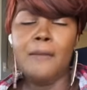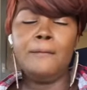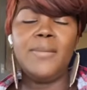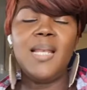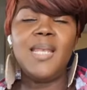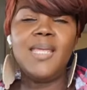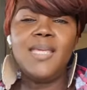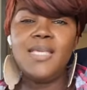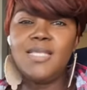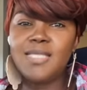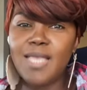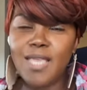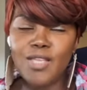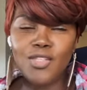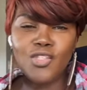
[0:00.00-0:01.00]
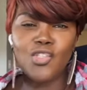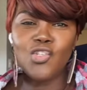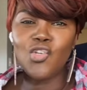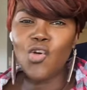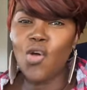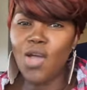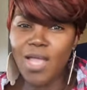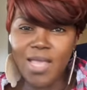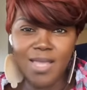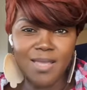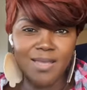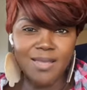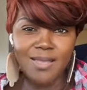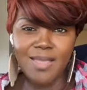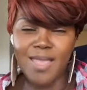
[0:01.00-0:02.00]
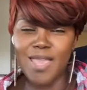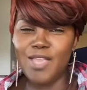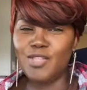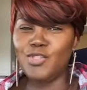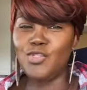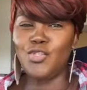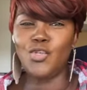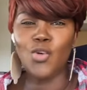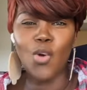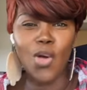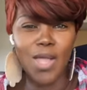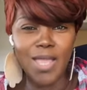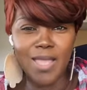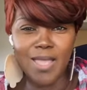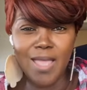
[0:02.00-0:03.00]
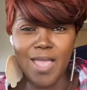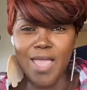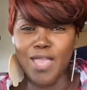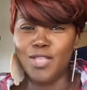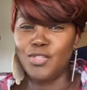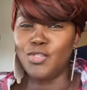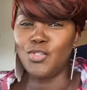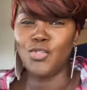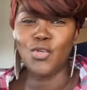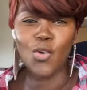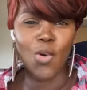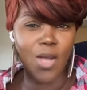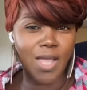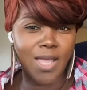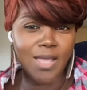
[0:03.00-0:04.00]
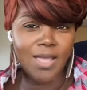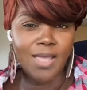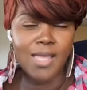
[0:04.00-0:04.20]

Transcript: Please enjoy, enjoy, enjoy.